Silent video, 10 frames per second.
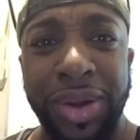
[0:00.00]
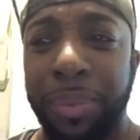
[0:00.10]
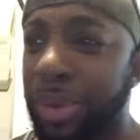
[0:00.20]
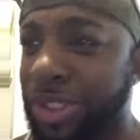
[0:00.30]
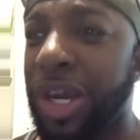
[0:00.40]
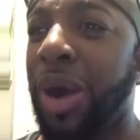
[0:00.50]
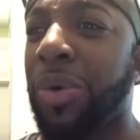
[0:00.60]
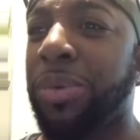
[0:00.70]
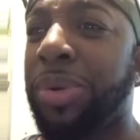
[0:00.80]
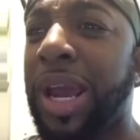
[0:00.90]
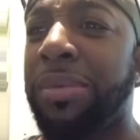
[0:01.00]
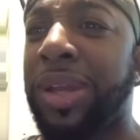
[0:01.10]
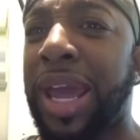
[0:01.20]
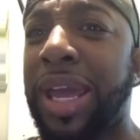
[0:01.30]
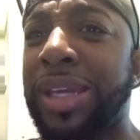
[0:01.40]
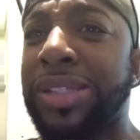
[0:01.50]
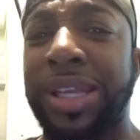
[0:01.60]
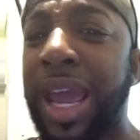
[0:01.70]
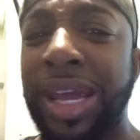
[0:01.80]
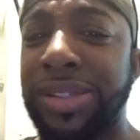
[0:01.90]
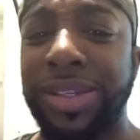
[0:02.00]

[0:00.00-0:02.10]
But y'all want to blame the gays. The gays didn't